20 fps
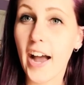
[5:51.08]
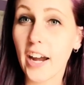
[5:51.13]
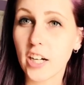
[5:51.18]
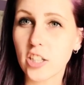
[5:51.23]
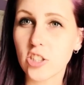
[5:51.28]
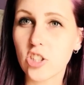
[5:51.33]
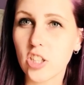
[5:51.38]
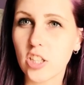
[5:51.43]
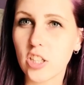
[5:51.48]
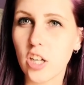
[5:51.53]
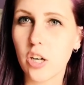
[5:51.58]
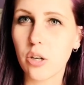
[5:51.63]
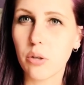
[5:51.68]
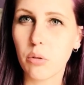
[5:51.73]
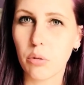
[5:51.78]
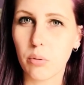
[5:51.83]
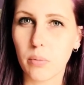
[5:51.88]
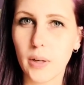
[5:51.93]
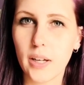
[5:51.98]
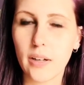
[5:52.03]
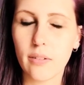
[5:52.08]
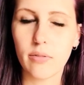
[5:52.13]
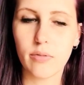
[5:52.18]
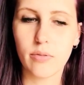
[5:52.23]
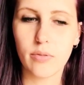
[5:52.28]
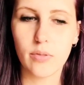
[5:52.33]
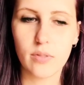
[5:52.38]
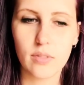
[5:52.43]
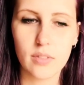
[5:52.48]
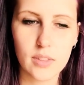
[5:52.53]
I actually know three of
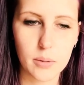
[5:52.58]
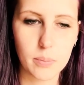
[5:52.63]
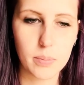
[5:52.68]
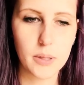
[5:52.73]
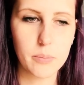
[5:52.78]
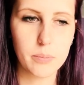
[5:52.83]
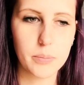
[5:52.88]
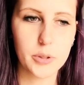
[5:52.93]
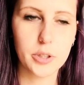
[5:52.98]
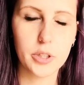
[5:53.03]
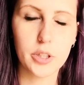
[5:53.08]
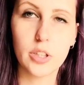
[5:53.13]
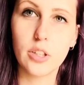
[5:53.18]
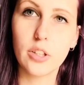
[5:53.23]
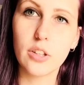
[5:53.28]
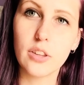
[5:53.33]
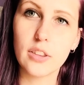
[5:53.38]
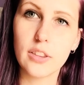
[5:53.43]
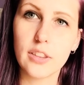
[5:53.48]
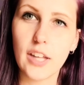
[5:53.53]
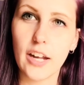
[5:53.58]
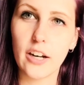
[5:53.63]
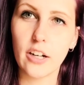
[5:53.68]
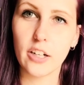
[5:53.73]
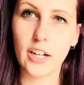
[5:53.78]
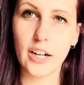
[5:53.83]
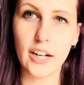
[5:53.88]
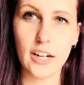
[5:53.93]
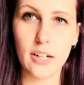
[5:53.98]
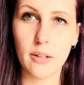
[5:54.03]
the people that
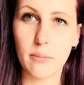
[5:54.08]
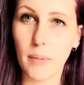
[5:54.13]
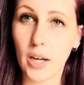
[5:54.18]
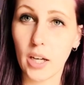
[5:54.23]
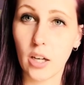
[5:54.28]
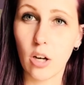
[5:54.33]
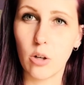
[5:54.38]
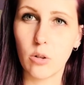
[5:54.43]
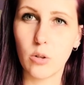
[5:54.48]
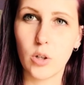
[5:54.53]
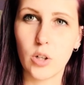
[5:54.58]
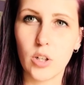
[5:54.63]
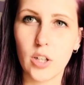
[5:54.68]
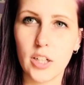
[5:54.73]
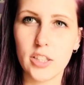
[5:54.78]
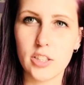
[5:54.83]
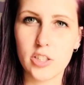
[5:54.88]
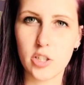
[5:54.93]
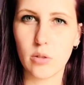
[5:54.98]
are in my cohort.